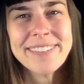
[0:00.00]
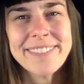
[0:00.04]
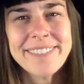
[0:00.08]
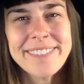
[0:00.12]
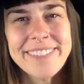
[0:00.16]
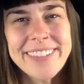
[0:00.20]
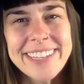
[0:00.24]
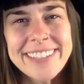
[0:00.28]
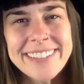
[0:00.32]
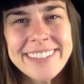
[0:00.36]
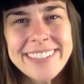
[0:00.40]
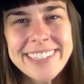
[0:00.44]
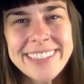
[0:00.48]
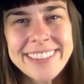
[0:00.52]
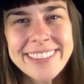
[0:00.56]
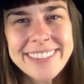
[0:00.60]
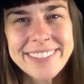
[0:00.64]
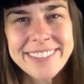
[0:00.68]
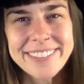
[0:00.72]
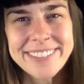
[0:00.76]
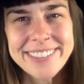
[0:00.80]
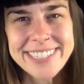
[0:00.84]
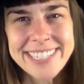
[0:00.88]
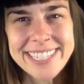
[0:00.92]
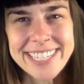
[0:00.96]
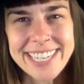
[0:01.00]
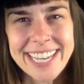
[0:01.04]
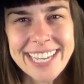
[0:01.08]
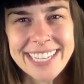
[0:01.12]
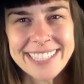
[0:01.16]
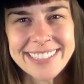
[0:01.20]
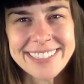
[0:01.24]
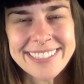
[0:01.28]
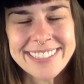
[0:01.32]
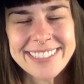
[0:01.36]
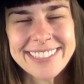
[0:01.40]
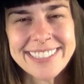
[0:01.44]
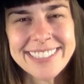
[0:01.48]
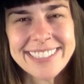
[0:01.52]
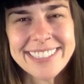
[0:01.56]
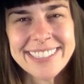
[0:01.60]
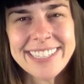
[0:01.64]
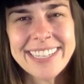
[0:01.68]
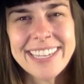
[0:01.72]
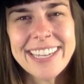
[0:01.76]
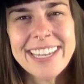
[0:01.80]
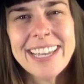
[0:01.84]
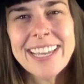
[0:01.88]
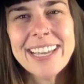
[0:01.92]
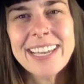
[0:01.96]
Feel enthusiastic.
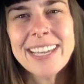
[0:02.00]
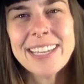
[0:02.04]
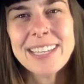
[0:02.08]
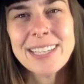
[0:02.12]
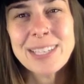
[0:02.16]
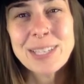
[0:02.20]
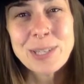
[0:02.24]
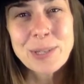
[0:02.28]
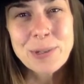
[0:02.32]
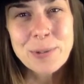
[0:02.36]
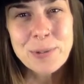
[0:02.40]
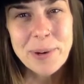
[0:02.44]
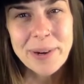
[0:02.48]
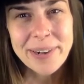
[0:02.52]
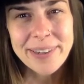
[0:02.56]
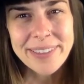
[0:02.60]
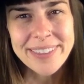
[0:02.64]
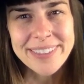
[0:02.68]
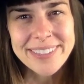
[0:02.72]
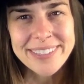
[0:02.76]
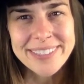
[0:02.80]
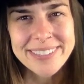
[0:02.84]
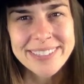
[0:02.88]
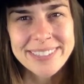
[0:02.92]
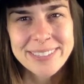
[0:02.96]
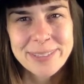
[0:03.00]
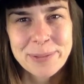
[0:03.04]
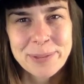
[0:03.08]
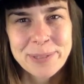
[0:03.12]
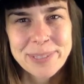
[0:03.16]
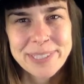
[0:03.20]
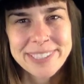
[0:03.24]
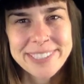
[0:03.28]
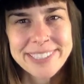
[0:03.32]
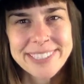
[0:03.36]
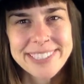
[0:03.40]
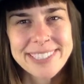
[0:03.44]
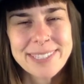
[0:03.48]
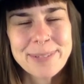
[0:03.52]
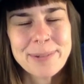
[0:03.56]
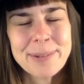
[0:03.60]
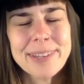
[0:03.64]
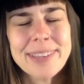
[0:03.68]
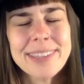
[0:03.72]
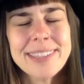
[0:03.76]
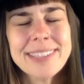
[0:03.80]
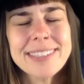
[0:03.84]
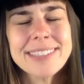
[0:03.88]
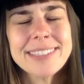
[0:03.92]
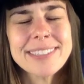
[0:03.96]
You are the source. You are
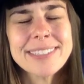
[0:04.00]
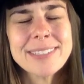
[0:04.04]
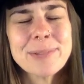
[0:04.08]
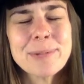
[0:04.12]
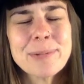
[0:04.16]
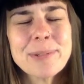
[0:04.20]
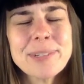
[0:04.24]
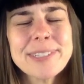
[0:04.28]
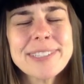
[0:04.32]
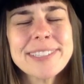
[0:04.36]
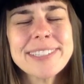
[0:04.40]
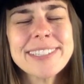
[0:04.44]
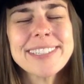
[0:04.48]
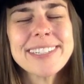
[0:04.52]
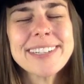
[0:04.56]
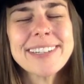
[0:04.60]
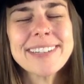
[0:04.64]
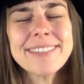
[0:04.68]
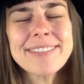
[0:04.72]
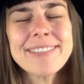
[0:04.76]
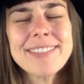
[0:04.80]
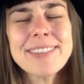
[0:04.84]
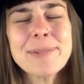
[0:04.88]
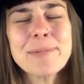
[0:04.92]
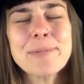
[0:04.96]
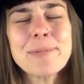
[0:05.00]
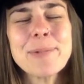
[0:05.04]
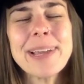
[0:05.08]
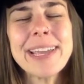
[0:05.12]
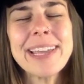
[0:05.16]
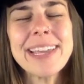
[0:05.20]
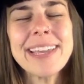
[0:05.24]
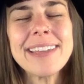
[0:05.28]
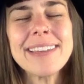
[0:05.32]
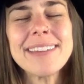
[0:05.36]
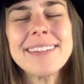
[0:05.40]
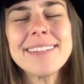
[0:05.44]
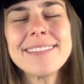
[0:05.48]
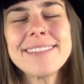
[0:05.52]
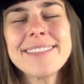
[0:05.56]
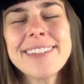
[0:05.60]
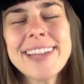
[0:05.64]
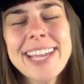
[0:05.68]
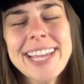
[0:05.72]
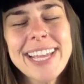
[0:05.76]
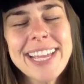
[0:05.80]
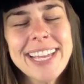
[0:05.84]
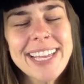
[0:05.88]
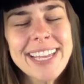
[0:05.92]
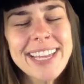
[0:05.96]
the source of the wave.
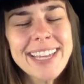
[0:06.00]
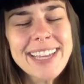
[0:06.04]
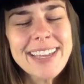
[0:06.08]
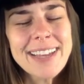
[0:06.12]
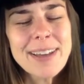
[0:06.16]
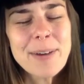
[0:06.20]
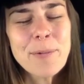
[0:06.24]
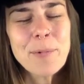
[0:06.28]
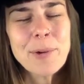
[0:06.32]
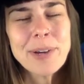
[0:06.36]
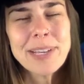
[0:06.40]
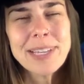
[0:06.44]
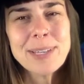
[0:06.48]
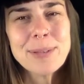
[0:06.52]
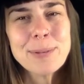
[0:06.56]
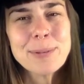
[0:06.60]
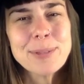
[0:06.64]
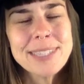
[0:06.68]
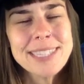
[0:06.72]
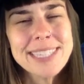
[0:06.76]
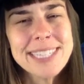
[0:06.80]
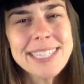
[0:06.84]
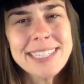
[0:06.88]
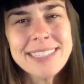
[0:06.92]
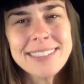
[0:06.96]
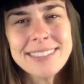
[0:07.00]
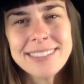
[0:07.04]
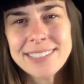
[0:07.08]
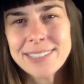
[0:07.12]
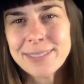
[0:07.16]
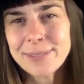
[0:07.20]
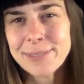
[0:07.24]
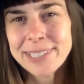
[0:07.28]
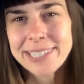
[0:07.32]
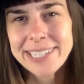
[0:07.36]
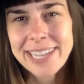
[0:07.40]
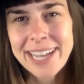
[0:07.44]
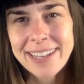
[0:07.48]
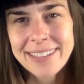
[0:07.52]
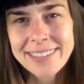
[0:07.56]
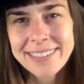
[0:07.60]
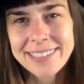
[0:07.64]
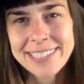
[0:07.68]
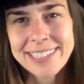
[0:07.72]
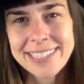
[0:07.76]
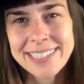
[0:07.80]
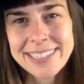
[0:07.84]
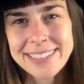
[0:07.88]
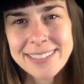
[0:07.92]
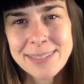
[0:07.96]
What you see in your
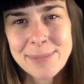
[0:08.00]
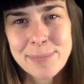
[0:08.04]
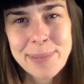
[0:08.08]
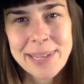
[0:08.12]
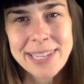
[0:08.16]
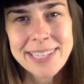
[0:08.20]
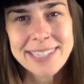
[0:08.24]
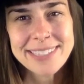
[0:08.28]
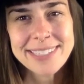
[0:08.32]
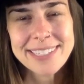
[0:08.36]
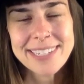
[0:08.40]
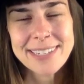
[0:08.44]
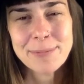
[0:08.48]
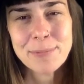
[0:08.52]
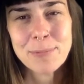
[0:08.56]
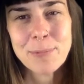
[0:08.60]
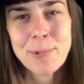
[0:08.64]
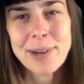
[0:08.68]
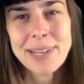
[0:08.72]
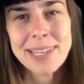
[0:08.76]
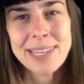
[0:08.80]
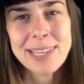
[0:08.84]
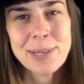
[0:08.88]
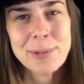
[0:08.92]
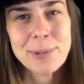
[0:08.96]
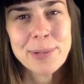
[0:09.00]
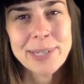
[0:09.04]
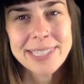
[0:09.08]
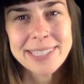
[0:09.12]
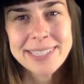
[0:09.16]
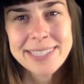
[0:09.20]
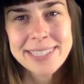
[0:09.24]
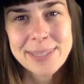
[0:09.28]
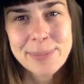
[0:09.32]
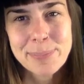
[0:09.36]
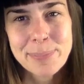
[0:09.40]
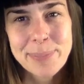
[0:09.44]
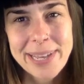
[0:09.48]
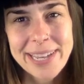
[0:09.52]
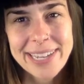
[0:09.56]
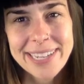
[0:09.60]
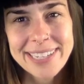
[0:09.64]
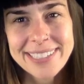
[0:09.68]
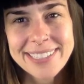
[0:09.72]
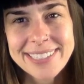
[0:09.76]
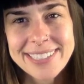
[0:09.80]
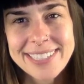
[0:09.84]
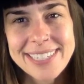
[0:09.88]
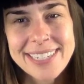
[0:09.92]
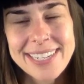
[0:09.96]
reality is based on what you
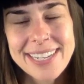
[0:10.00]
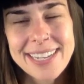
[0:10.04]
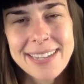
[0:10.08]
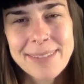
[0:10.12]
expect.